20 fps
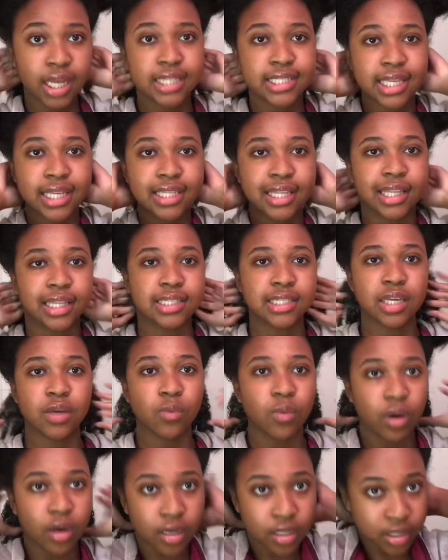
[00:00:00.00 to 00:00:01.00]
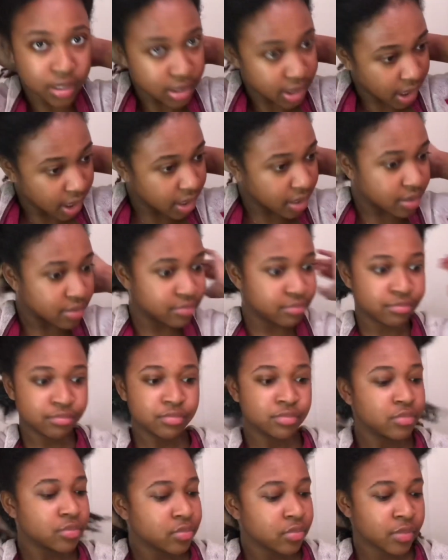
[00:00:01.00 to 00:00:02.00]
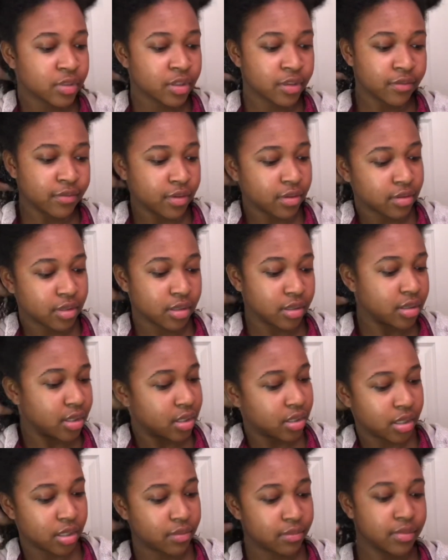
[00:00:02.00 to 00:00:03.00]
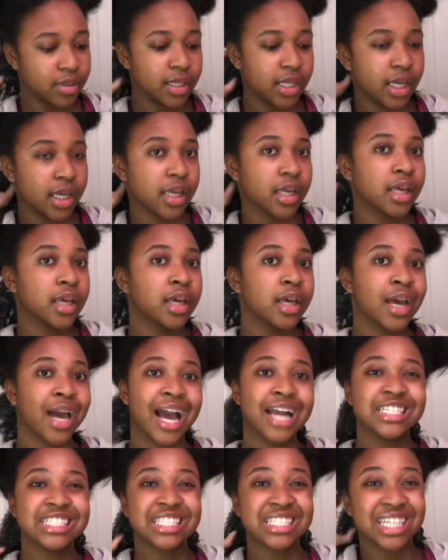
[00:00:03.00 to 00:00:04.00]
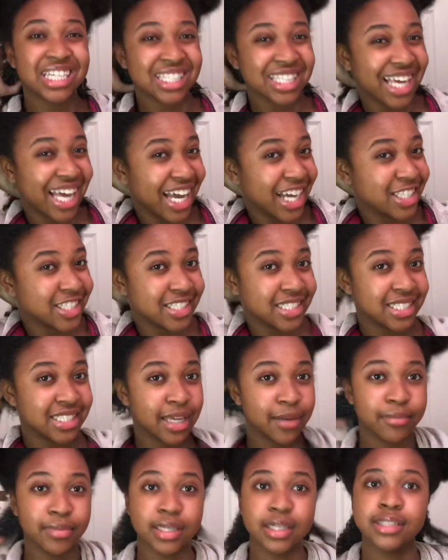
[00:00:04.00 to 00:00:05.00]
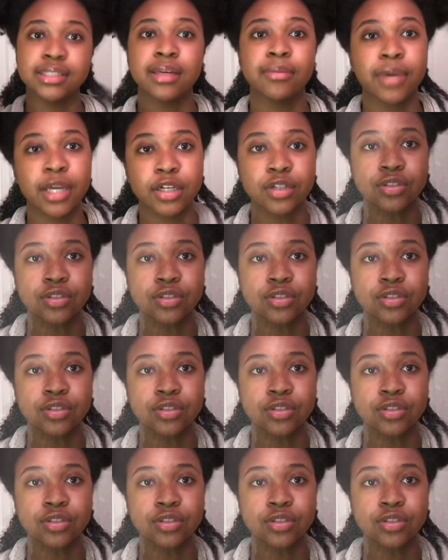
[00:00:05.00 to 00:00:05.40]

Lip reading: saying that sink water is like filthy or anything, but like I just took that extra step because I'm extra.